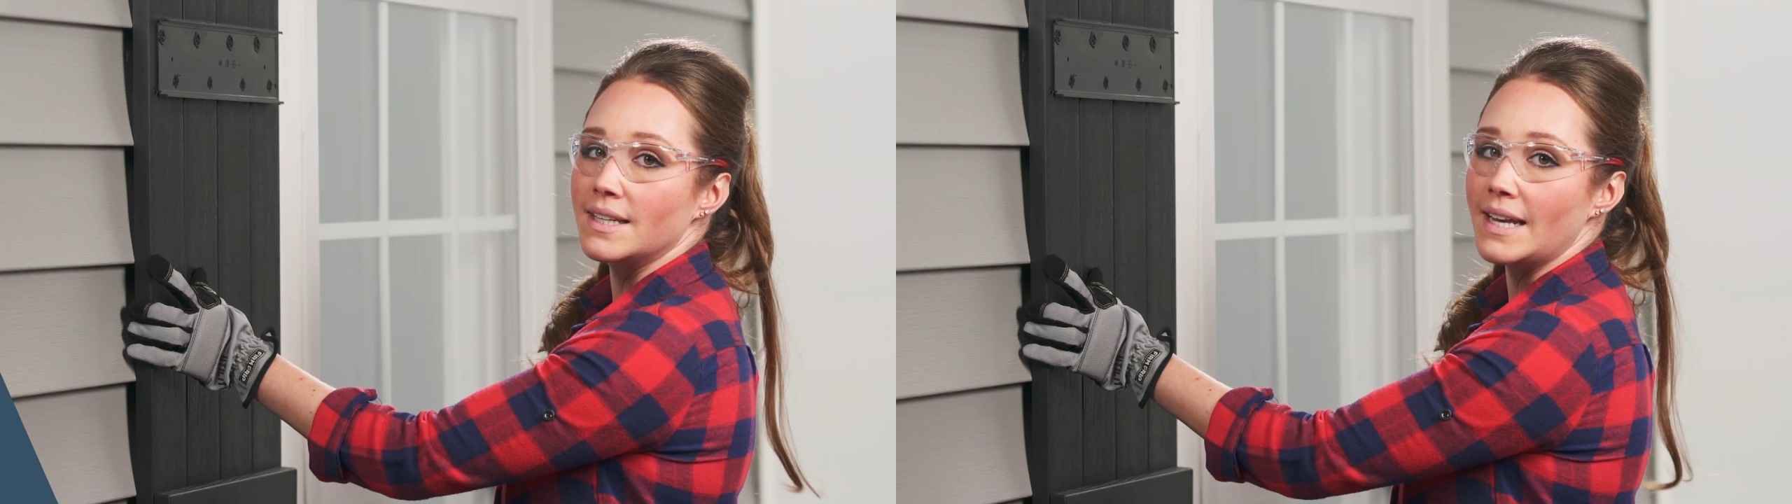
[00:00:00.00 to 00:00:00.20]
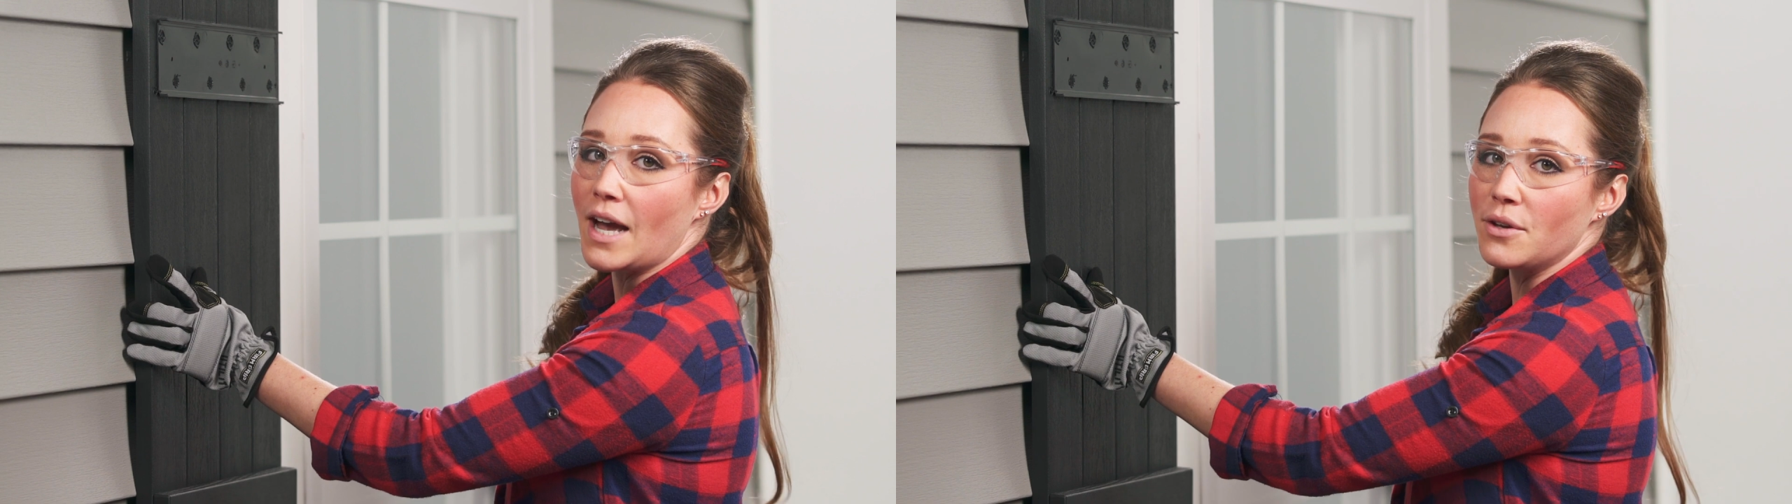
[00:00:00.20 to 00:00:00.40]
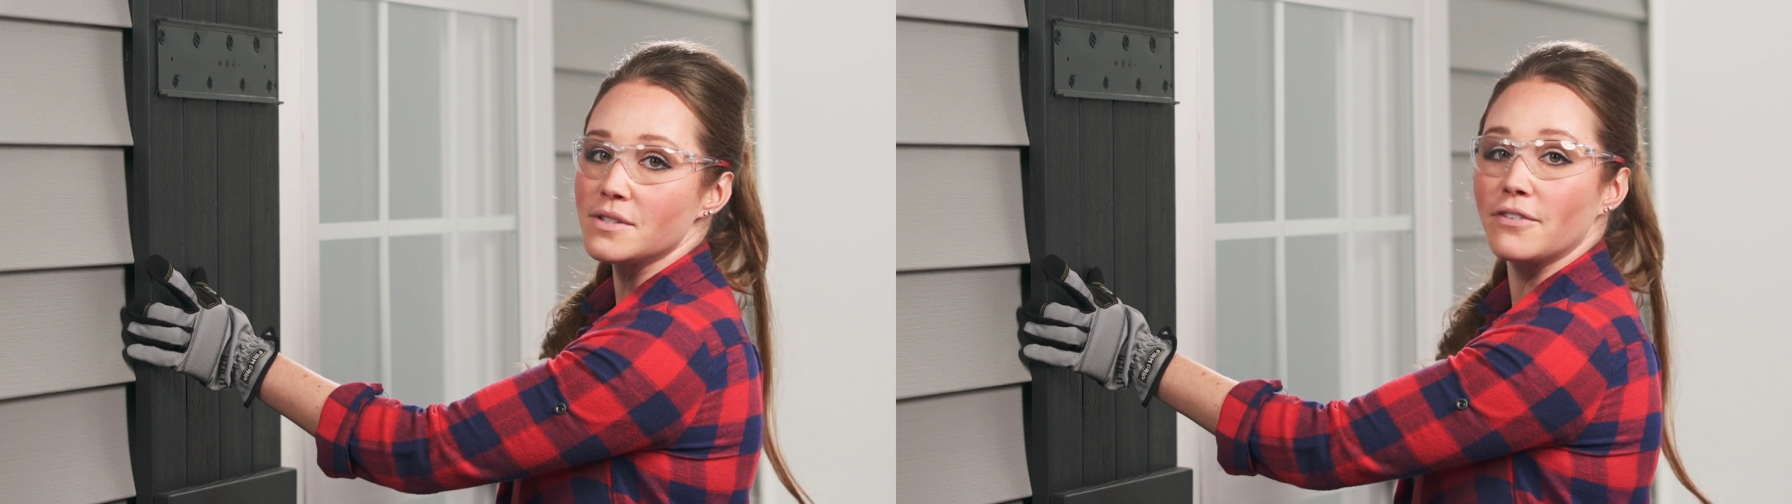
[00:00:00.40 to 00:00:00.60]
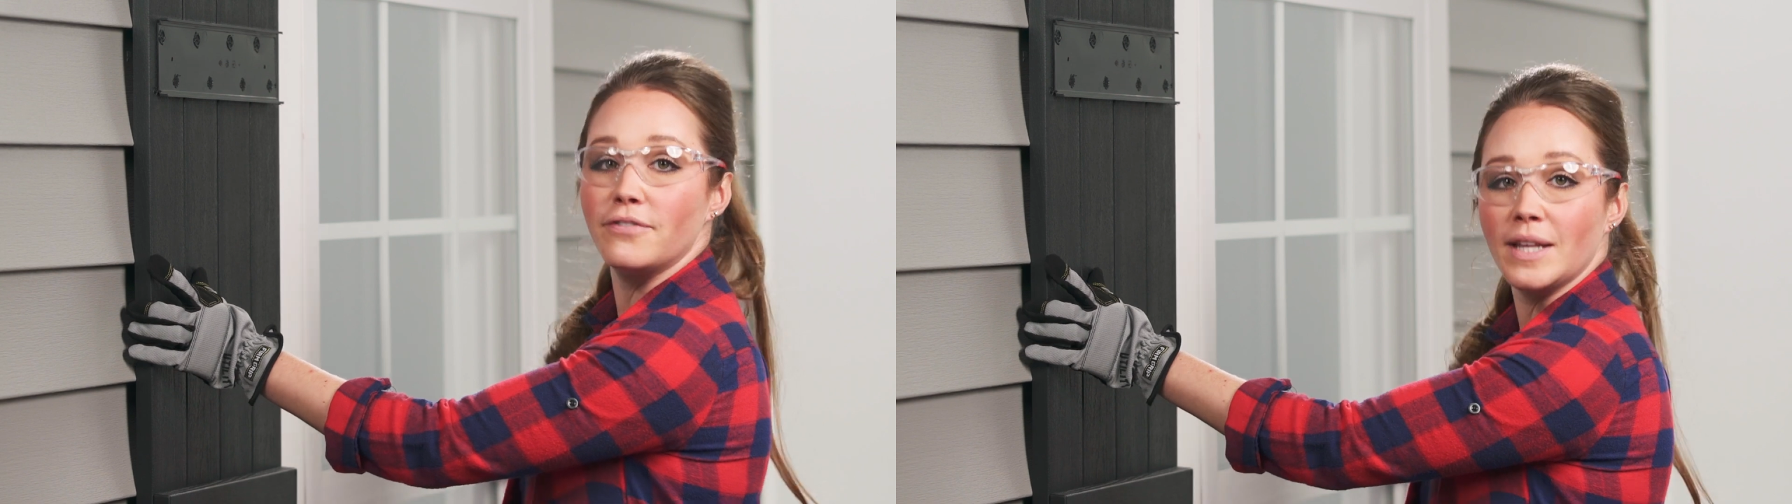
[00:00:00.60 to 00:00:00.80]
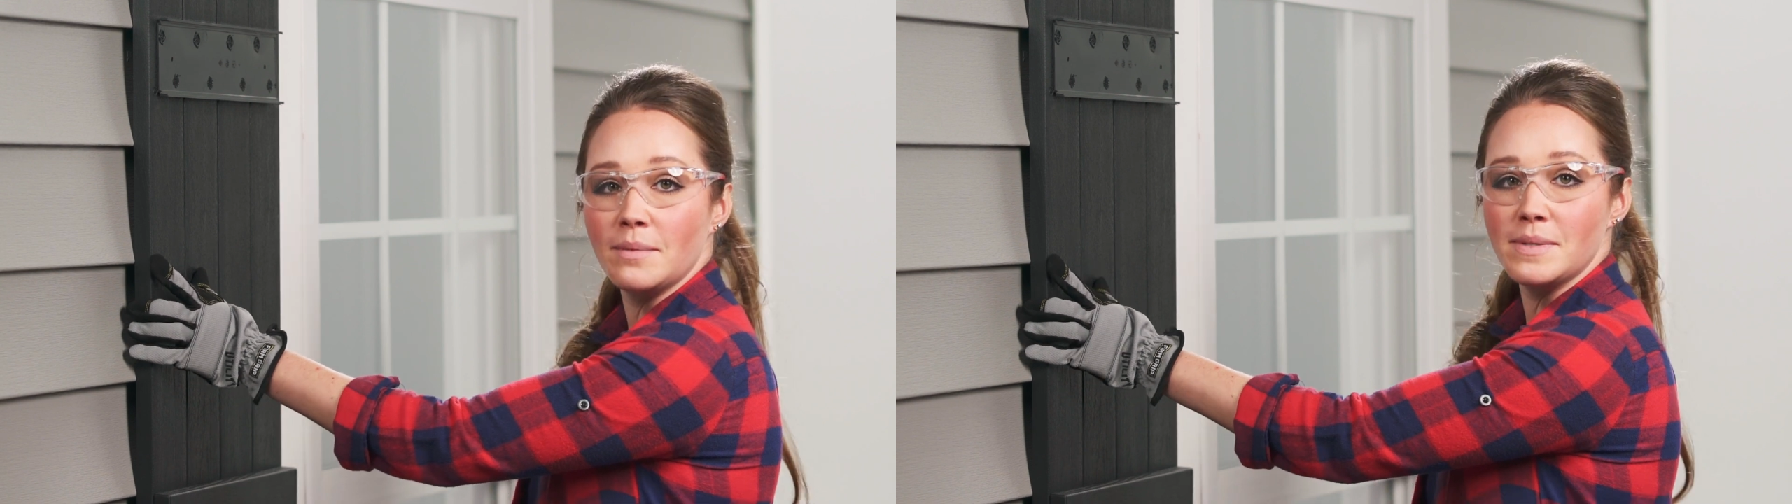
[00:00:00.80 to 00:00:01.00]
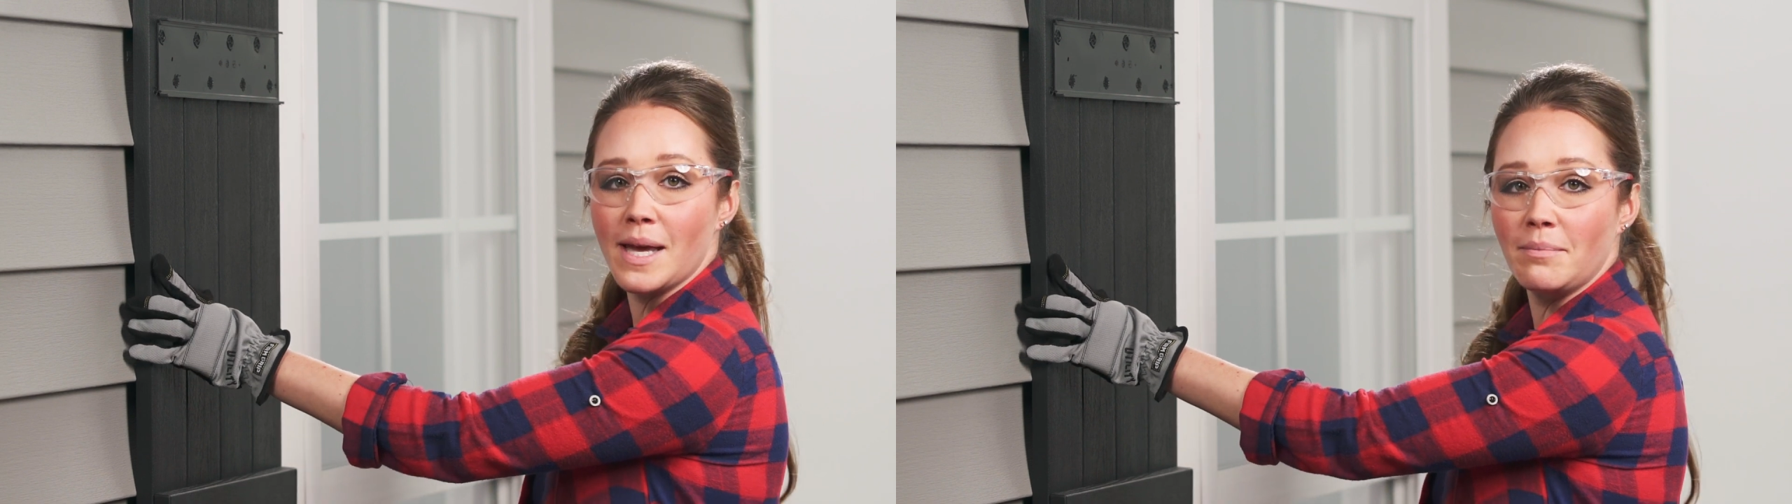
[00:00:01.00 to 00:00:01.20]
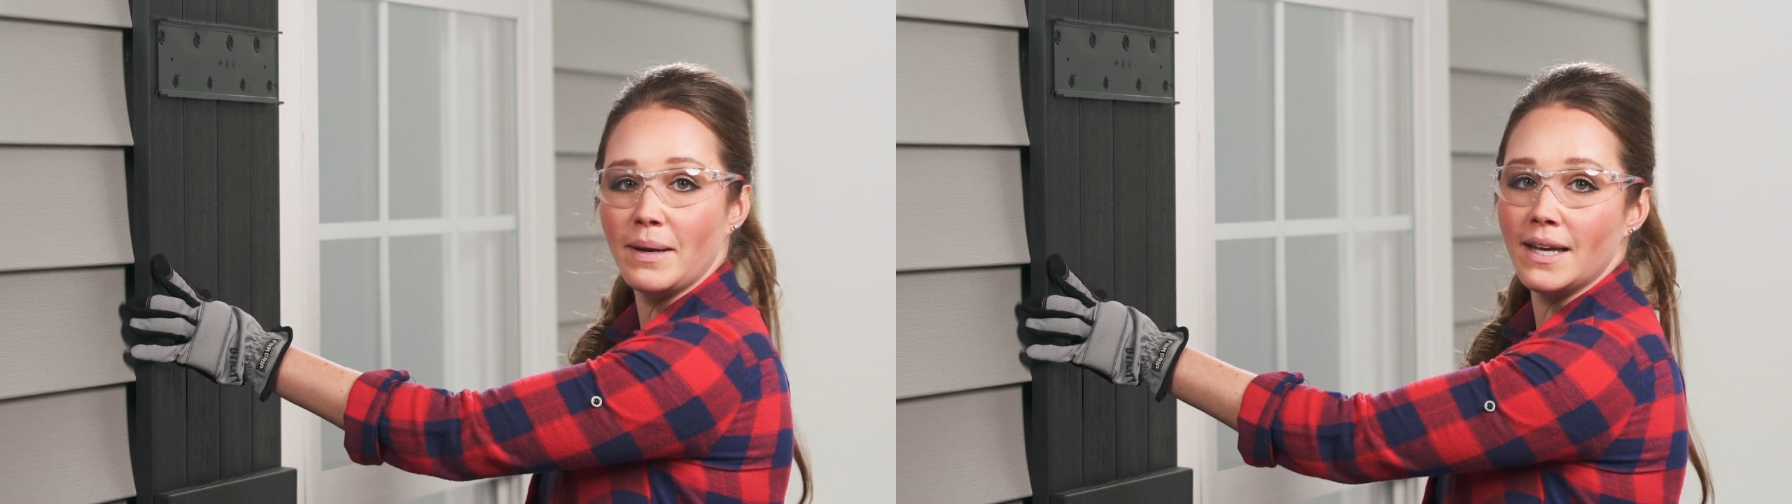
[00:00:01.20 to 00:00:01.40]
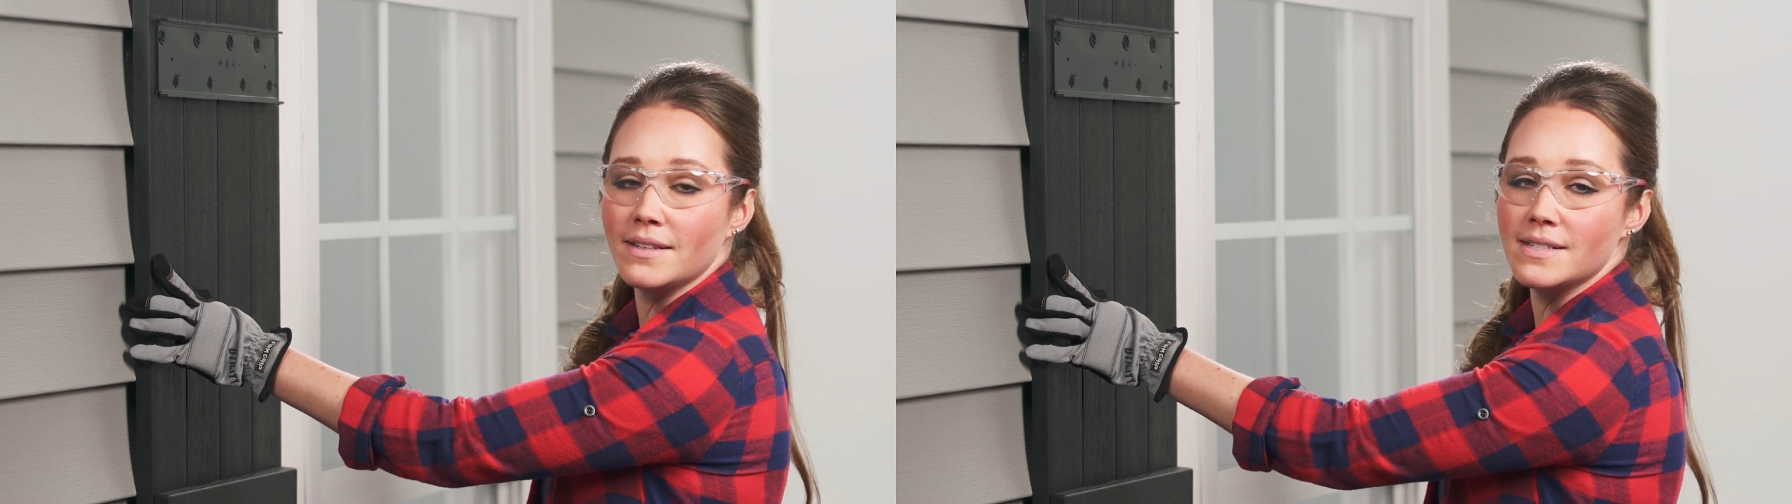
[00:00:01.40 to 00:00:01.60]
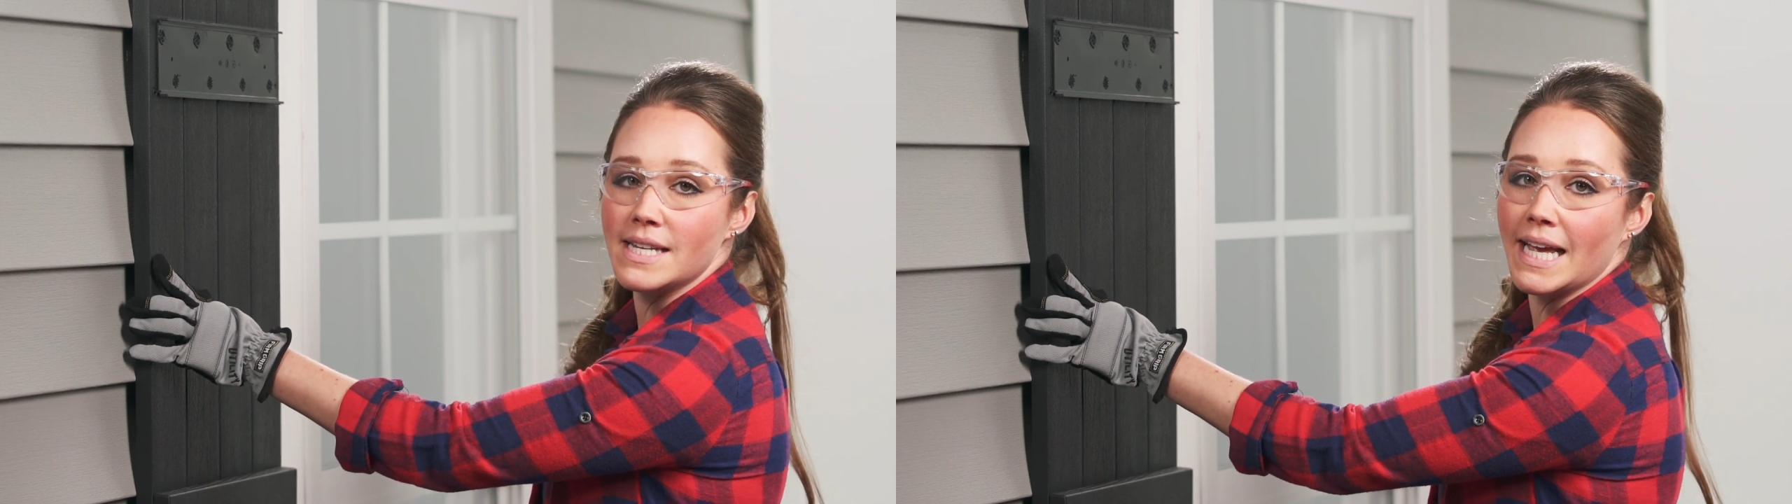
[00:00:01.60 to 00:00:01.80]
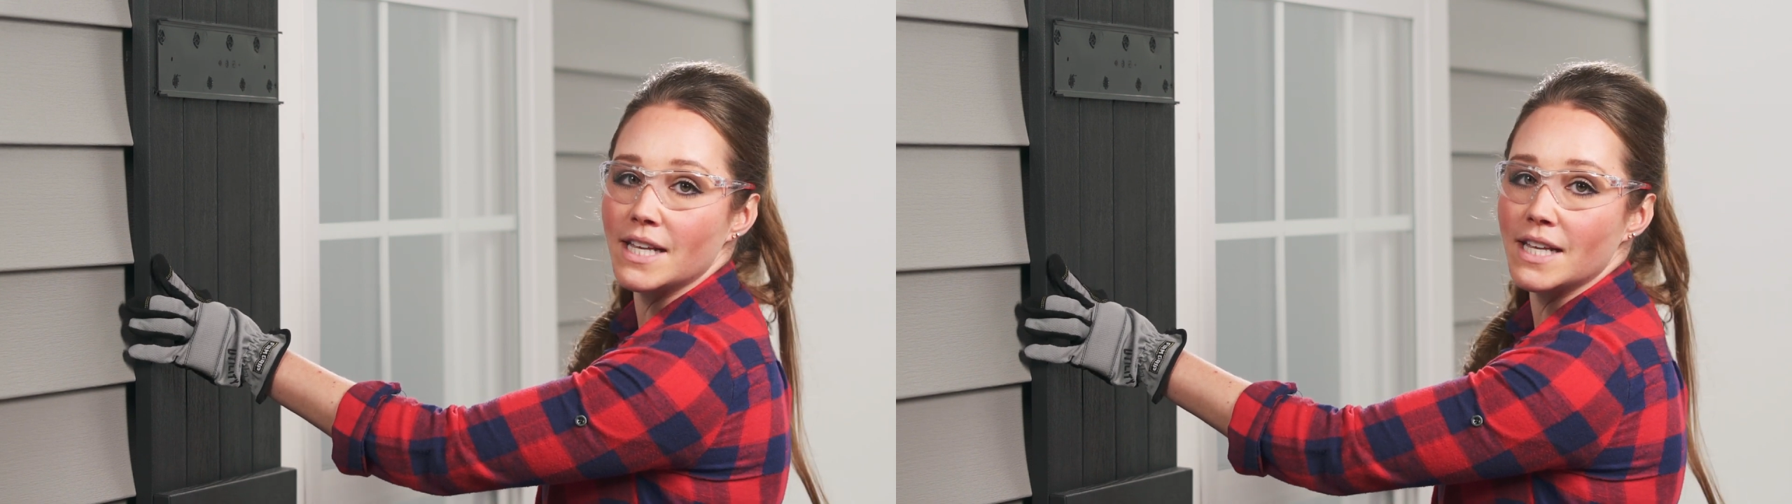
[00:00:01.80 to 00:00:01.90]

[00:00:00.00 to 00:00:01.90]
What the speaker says: Now use a Phillips head bit to